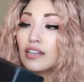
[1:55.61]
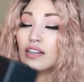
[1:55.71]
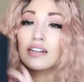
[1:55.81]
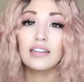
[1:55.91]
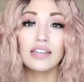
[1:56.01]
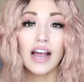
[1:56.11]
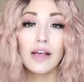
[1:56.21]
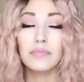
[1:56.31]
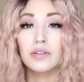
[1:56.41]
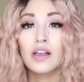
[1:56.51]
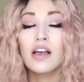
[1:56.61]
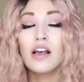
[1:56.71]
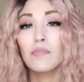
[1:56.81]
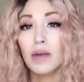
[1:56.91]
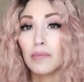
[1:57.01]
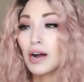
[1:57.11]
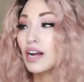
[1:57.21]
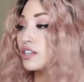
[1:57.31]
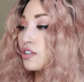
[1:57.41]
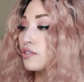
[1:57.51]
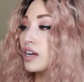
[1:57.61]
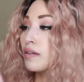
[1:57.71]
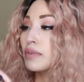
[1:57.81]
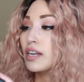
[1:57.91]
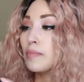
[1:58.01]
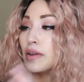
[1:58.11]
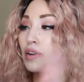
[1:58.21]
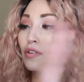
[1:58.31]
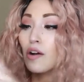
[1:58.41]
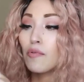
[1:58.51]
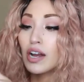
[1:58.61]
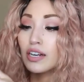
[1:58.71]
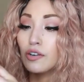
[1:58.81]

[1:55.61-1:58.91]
A lot of the times my boxes do come beat up and I want to